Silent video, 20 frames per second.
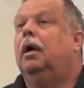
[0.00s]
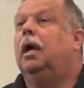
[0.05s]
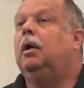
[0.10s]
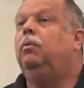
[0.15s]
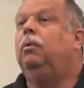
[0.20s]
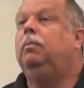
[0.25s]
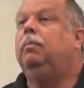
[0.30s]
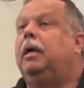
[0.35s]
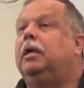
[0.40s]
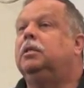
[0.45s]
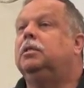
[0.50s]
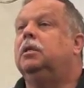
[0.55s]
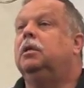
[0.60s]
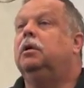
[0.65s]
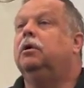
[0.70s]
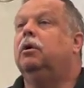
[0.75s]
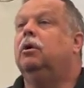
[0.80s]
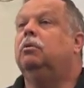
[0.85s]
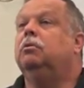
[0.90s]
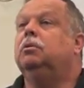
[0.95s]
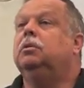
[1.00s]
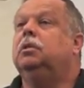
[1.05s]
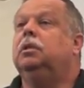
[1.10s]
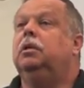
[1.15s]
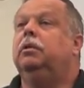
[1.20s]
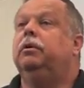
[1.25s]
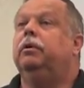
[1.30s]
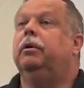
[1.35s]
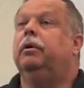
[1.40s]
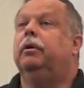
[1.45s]
and we make silicones
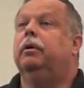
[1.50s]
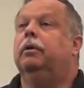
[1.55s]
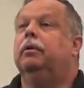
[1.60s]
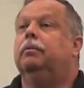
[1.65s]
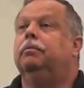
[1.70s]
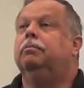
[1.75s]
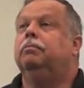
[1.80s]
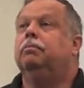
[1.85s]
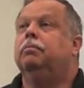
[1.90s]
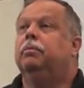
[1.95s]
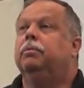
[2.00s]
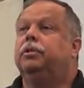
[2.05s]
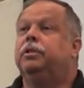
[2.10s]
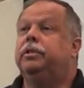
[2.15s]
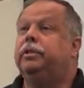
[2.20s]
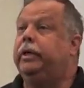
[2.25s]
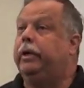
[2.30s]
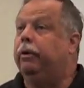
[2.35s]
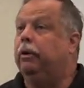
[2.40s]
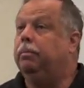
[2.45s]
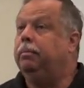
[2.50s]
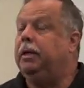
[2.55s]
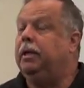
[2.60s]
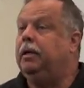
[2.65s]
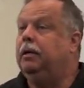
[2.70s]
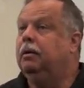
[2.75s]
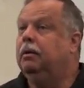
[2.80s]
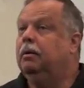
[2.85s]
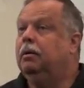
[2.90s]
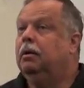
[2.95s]
either
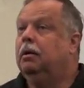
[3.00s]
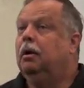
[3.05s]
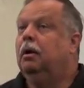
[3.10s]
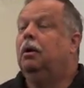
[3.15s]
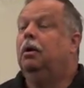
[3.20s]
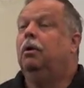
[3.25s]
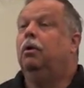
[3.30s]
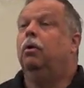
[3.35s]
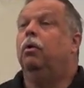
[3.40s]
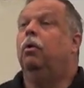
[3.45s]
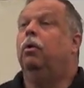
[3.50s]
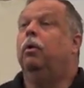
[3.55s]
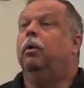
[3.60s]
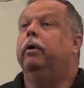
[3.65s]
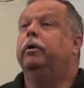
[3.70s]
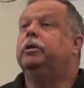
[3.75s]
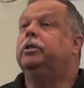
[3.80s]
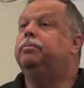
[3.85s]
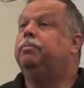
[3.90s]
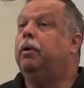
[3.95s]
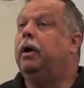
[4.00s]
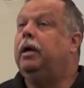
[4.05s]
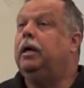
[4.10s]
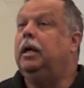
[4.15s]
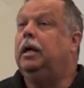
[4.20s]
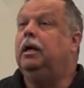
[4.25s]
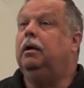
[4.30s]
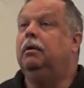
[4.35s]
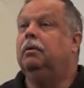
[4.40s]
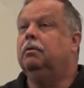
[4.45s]
syrupy or
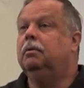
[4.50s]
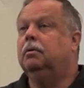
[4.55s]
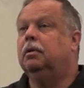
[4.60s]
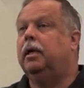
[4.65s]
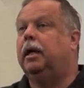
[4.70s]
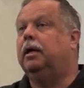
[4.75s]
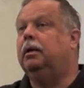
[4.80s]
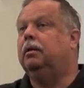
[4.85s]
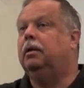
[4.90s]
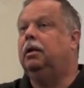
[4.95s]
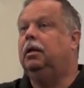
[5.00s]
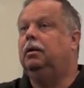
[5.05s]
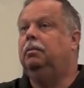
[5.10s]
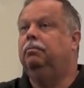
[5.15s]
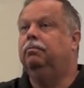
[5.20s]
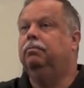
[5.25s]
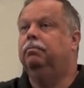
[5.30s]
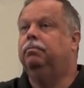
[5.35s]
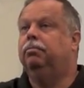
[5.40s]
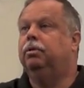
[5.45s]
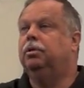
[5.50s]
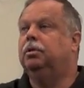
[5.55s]
sprayy, like the